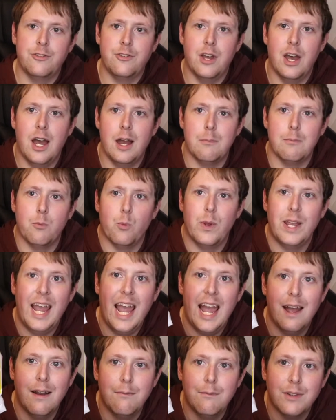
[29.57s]
up, we
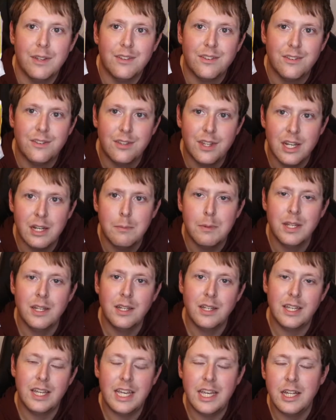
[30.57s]
have
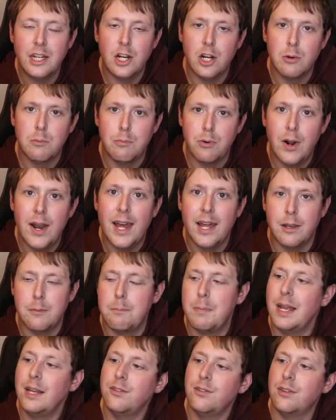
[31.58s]
cinnamon keto bread,
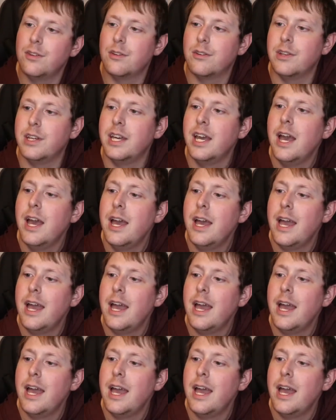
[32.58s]
basically